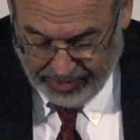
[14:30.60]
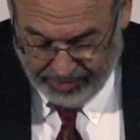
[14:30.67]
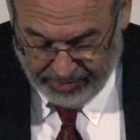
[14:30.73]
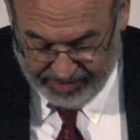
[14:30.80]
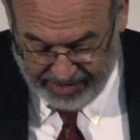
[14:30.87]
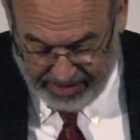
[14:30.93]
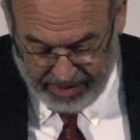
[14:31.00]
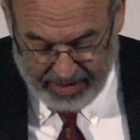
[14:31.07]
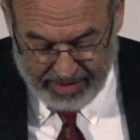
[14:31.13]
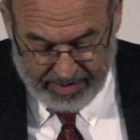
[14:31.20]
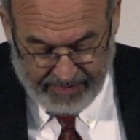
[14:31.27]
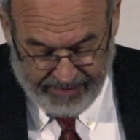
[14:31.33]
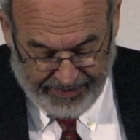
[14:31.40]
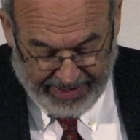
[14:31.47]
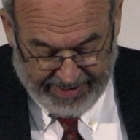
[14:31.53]
New
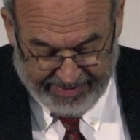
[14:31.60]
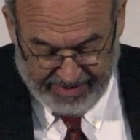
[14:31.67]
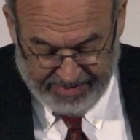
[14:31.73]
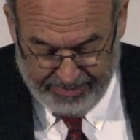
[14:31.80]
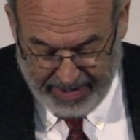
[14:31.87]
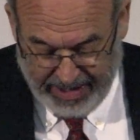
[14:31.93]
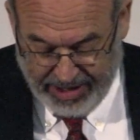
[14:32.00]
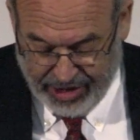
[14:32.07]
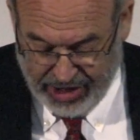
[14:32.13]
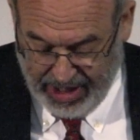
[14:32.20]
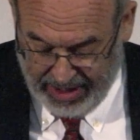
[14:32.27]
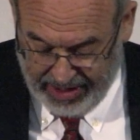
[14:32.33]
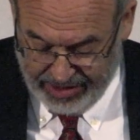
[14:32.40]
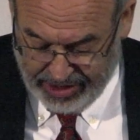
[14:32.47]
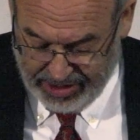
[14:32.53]
Zealand faces many
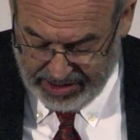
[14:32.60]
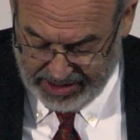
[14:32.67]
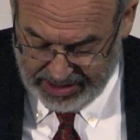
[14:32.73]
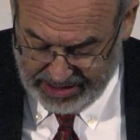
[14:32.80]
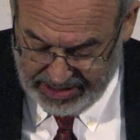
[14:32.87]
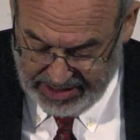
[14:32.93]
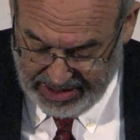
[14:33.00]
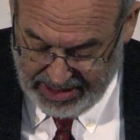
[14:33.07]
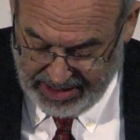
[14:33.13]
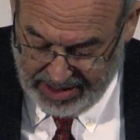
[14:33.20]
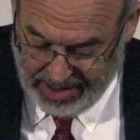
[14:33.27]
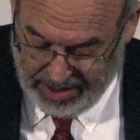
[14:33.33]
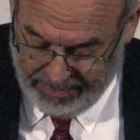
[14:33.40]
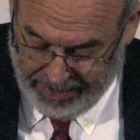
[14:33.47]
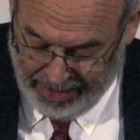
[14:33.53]
challenges,
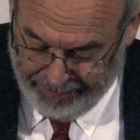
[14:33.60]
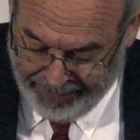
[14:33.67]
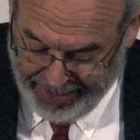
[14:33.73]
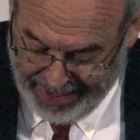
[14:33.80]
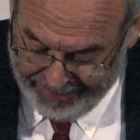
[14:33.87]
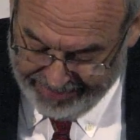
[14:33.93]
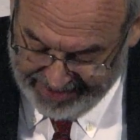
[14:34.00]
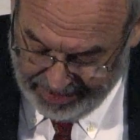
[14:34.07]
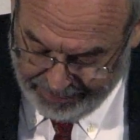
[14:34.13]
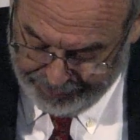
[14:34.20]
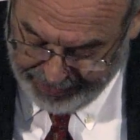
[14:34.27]
but perhaps the